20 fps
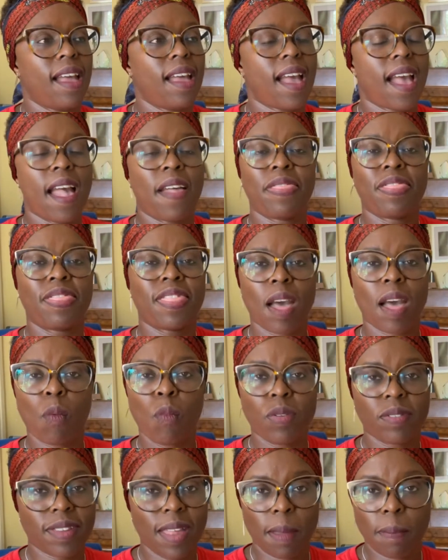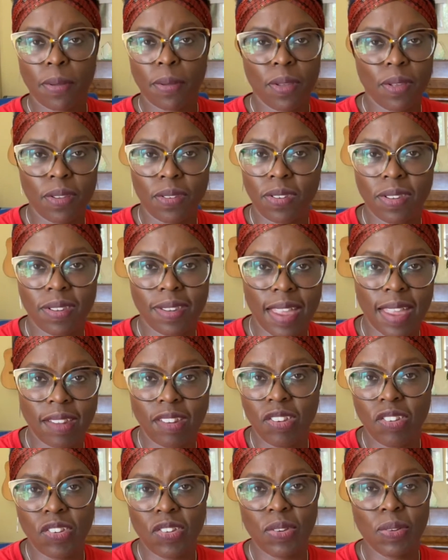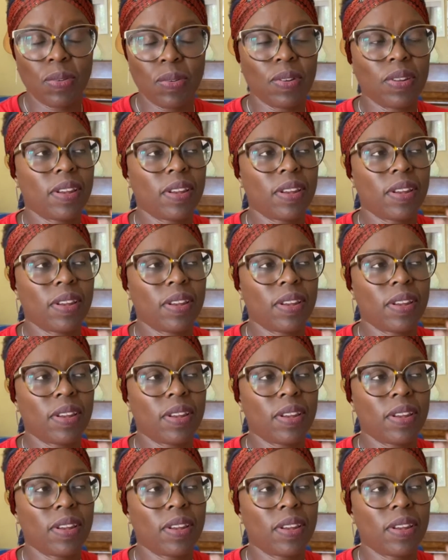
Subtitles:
And that was that person's attitude.